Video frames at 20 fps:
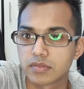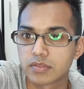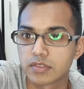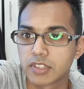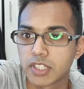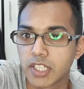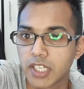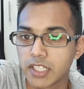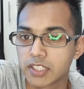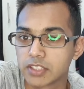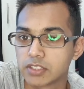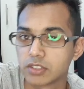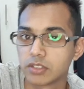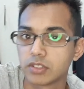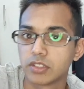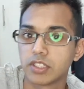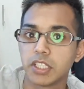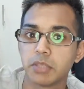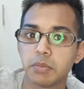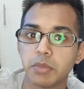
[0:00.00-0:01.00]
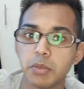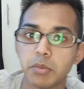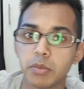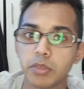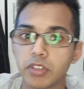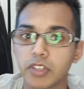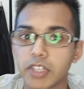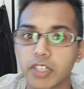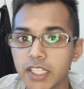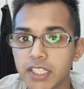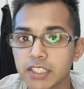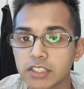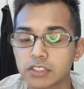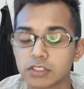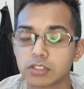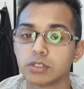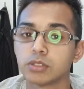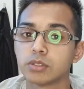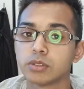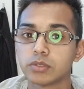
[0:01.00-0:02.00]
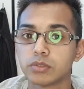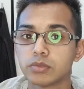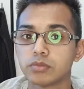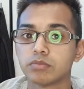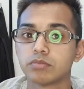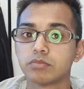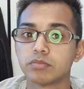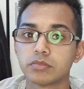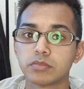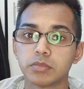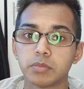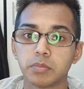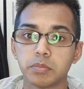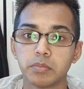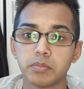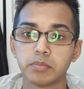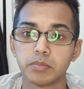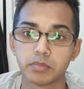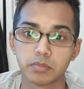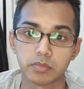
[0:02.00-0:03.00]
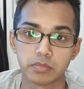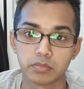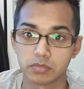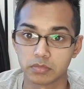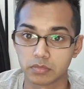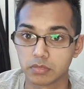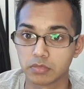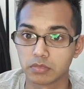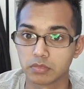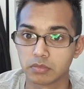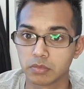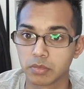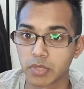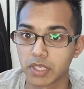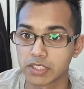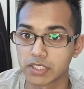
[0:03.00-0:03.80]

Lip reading: Okay, so 3 people already, so better